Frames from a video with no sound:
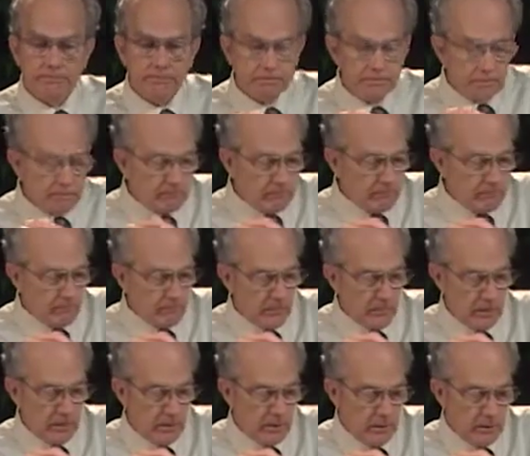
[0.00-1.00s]

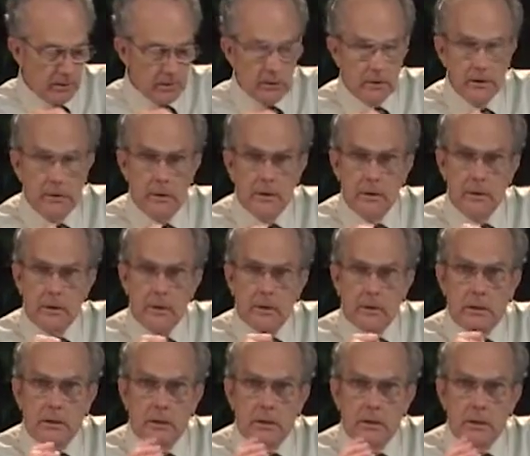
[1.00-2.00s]

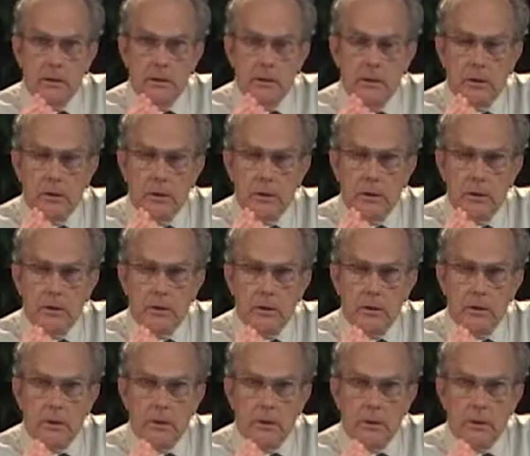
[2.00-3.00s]

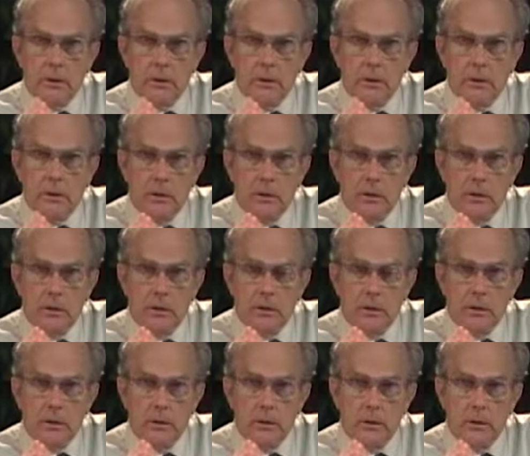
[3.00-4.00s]

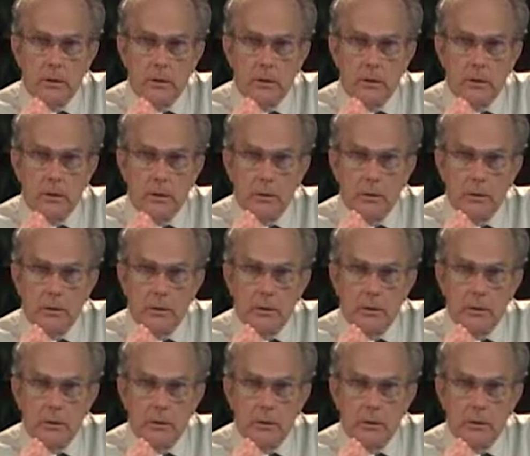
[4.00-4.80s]
No one is speaking in this clip.